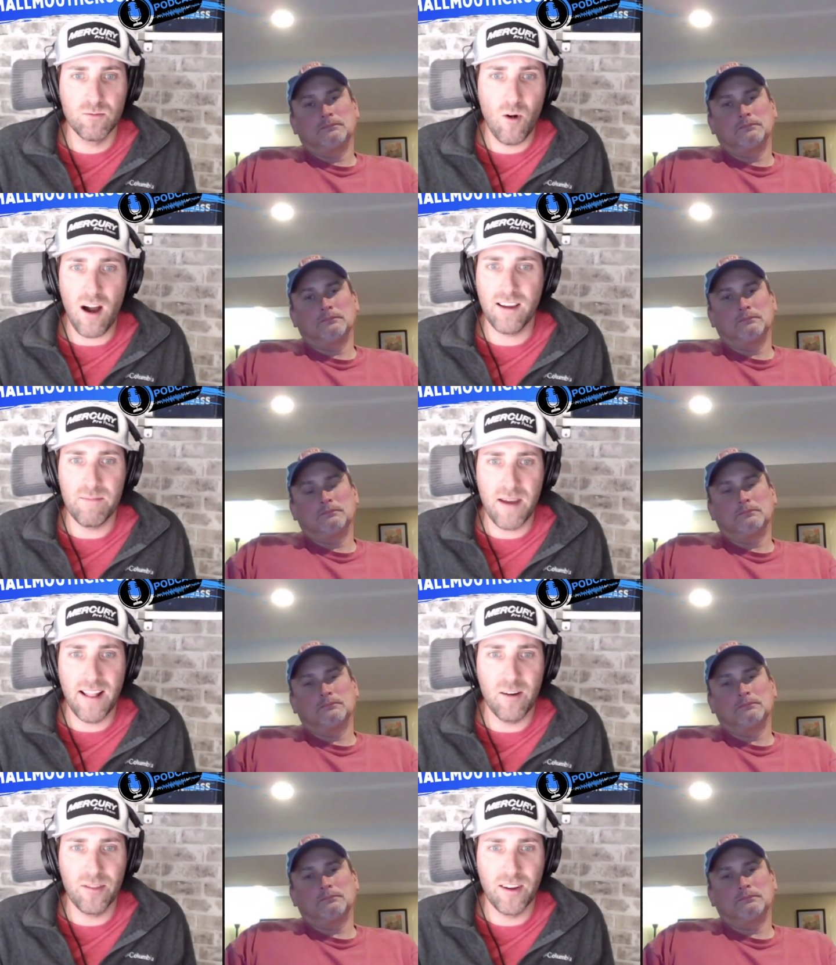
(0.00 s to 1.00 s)
Speaker 1: walking bait
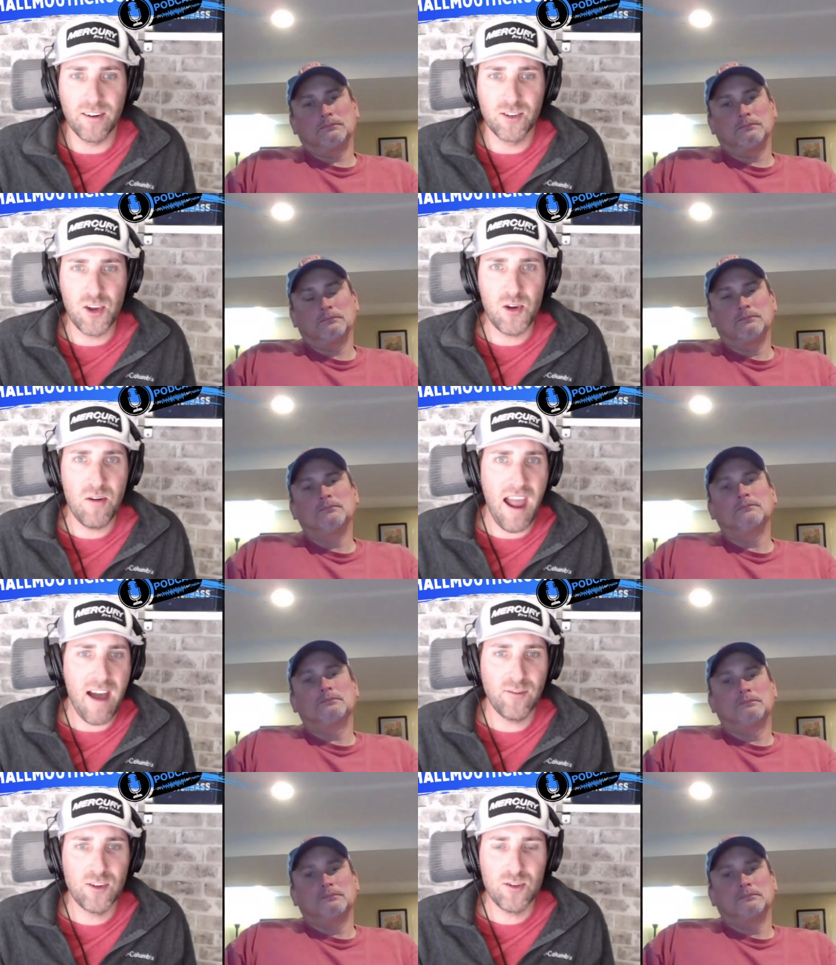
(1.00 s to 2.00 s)
out there. Do you
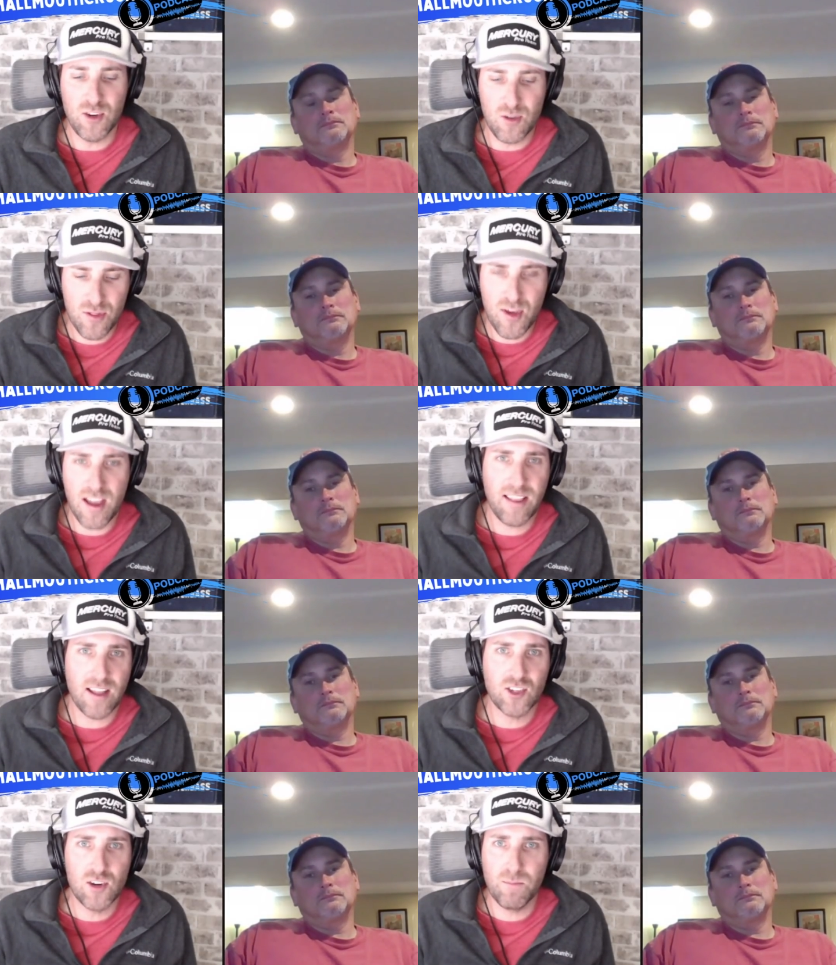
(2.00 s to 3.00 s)
have to? Do you think
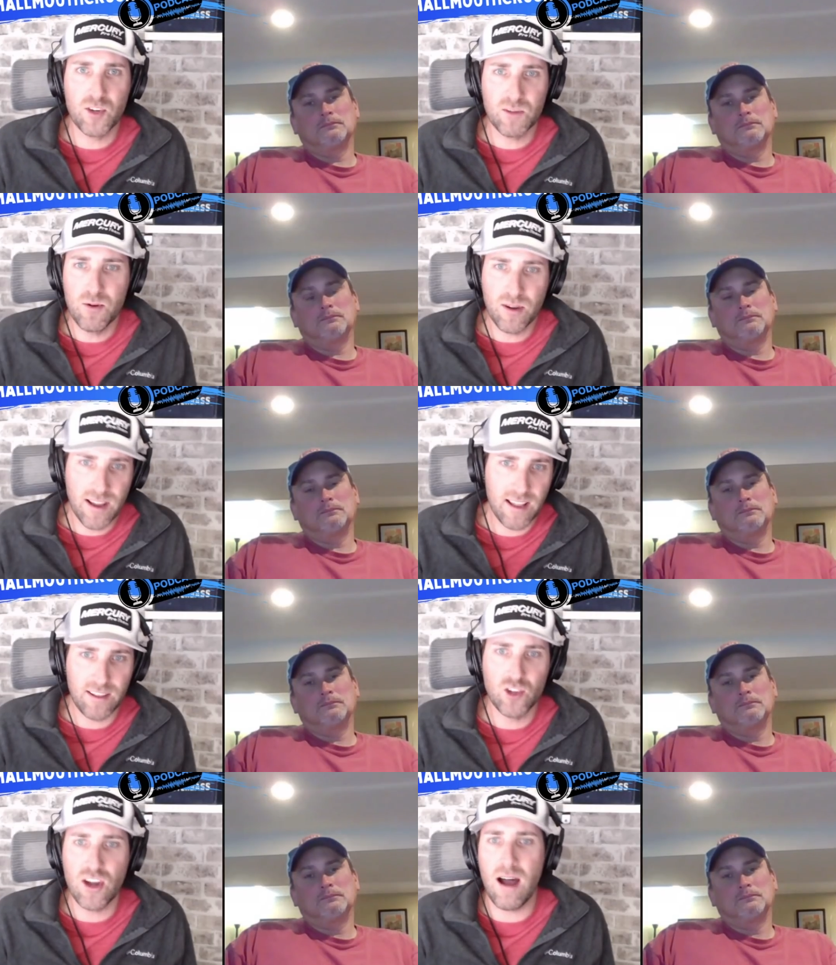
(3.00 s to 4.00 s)
that Super Spook can get
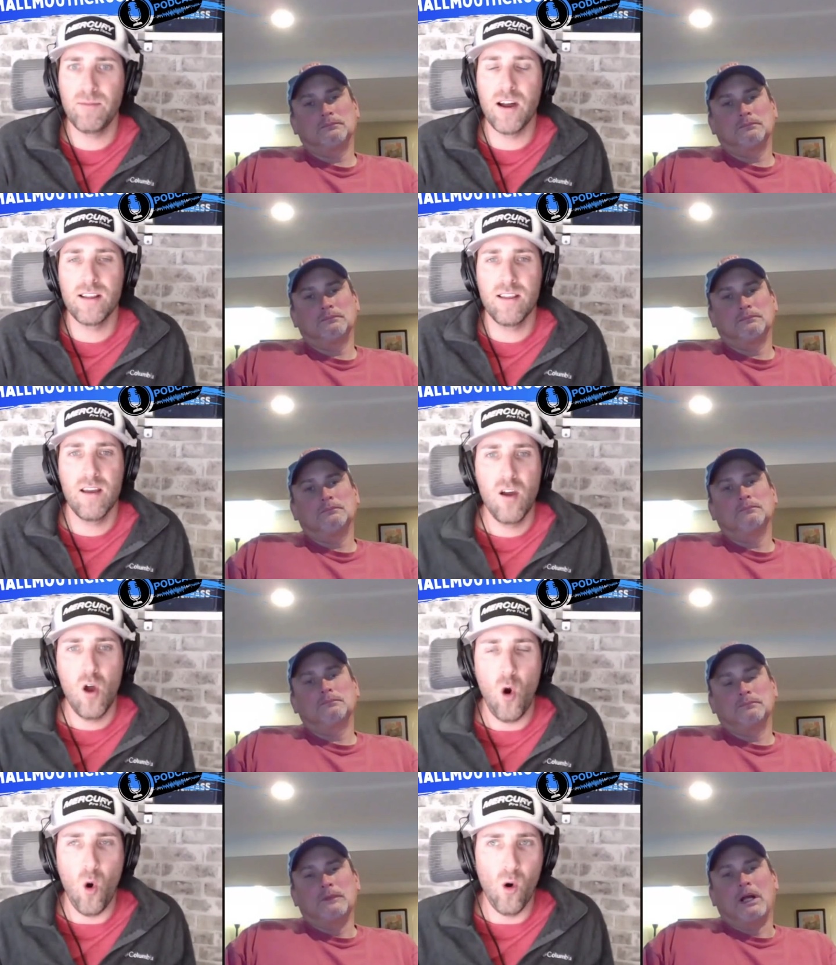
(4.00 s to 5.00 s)
the job done?
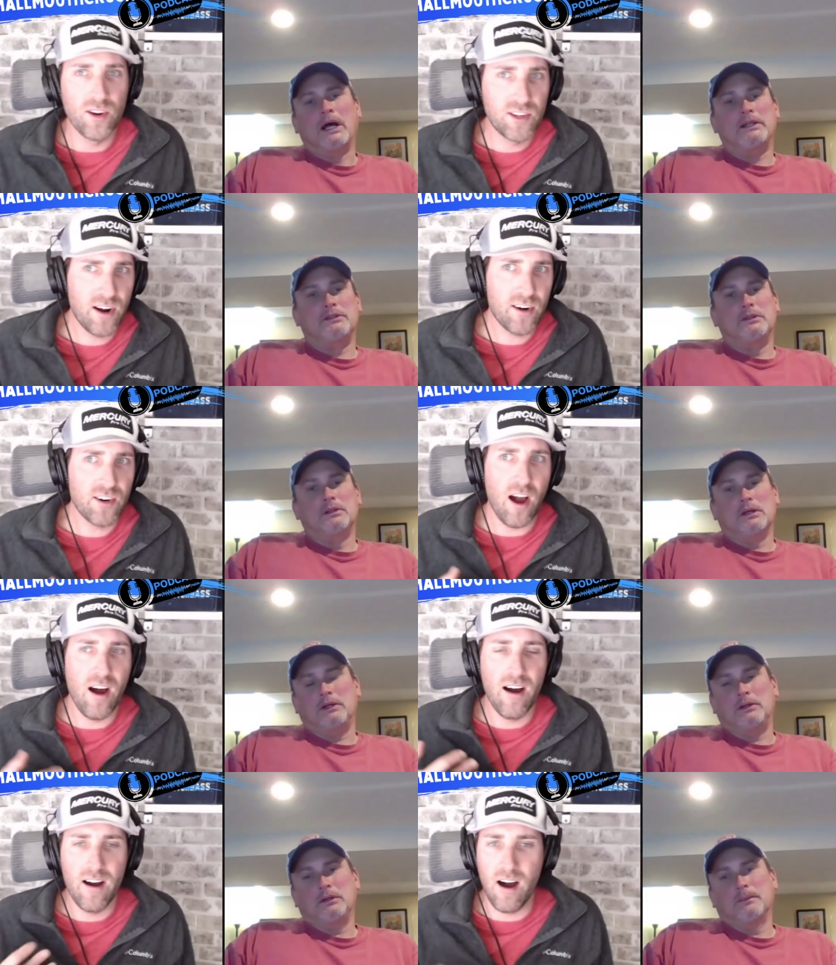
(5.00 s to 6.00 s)
Or is there
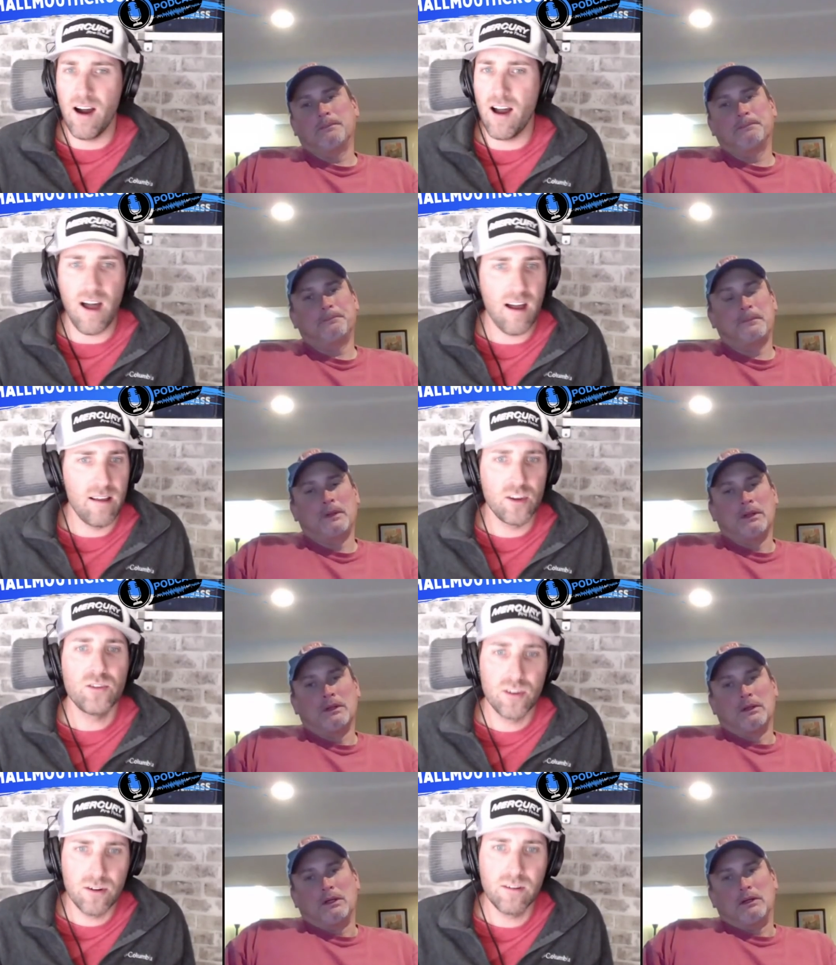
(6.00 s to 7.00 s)
I,
Speaker 2: I do. You
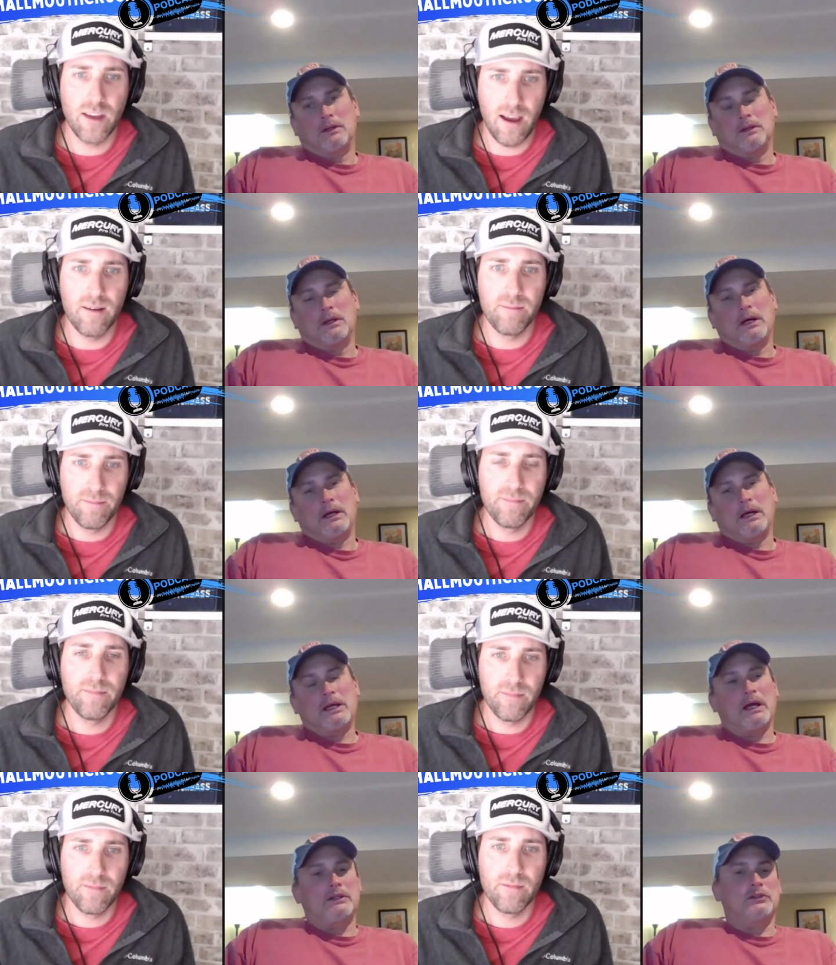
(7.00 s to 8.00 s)
do? Yeah.
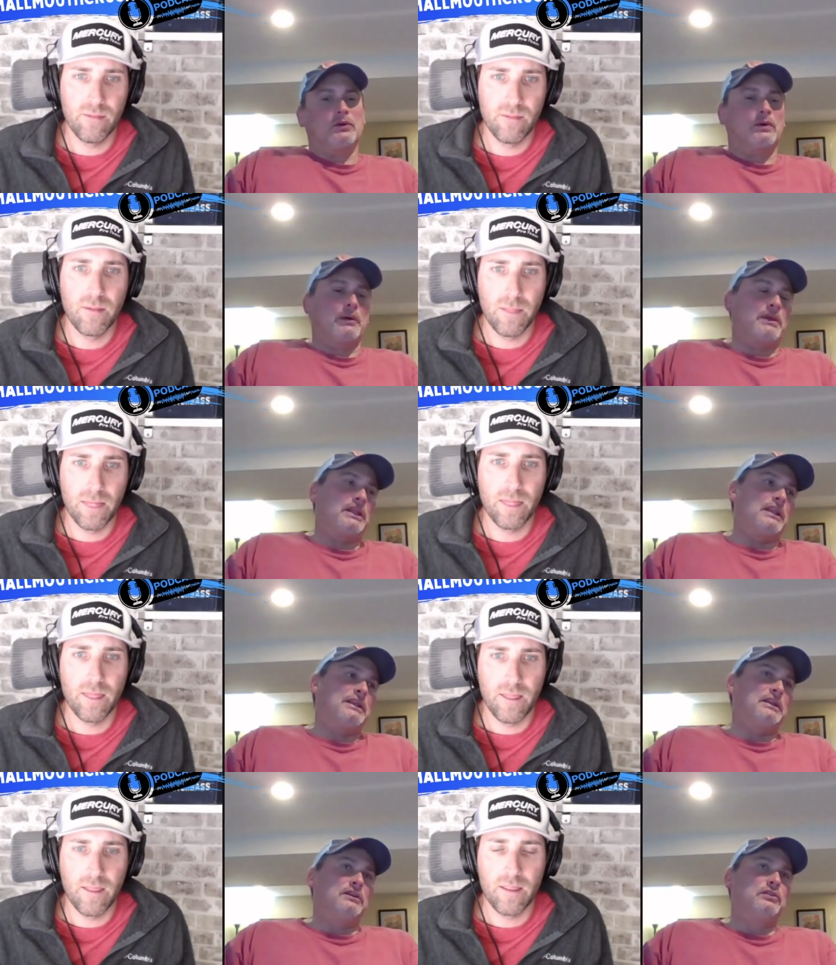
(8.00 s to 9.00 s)
I, I do. I
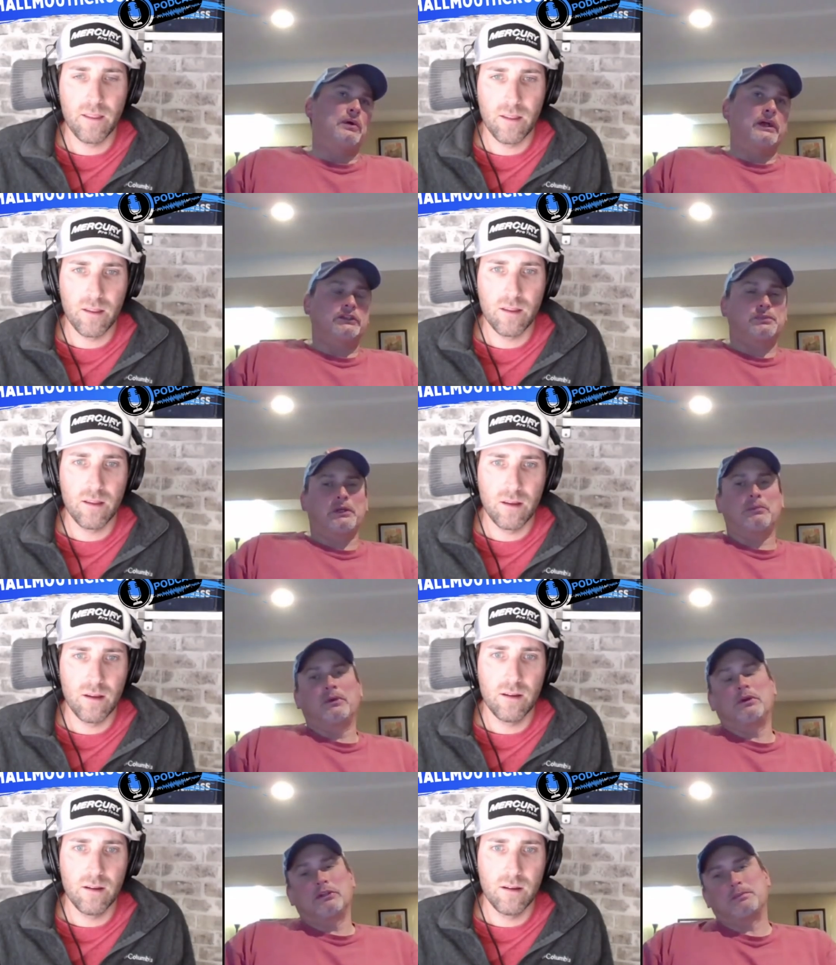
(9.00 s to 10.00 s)
mean, do I
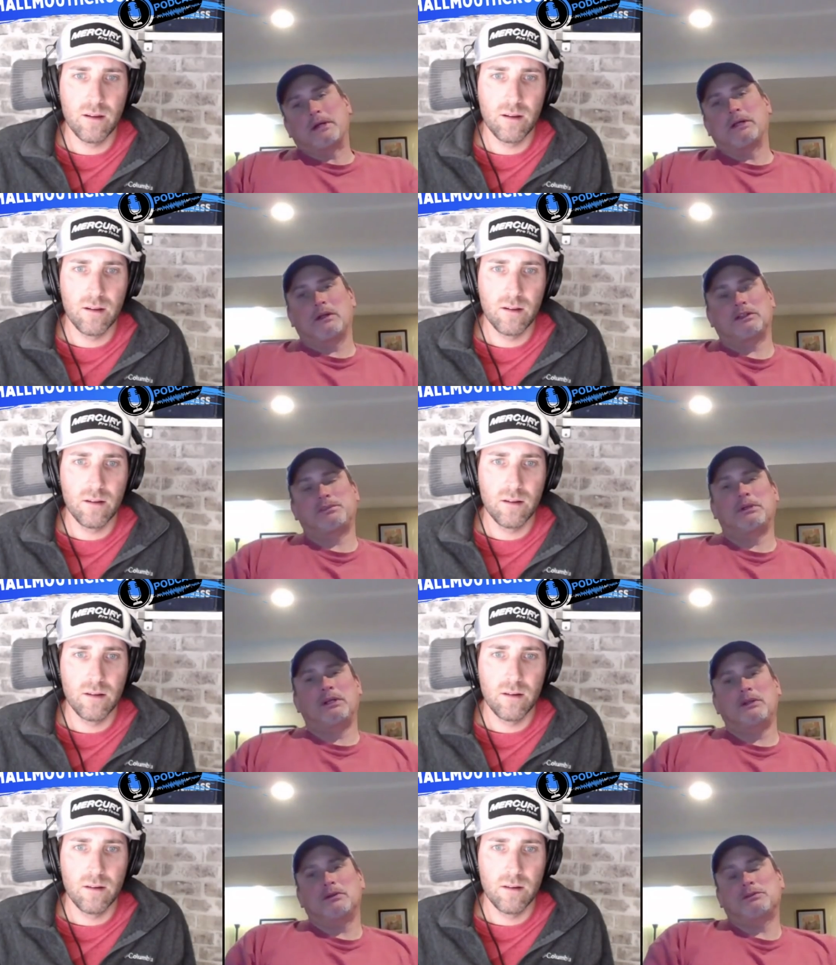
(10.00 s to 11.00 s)
experiment or does my kid
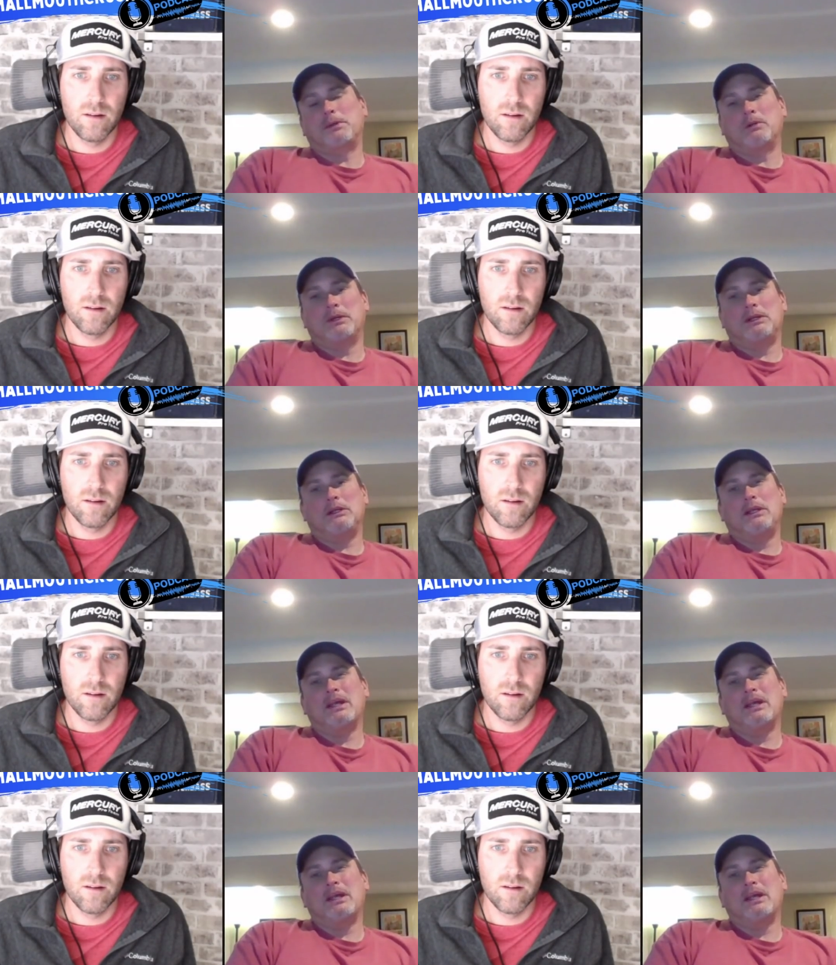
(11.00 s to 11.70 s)
experiment?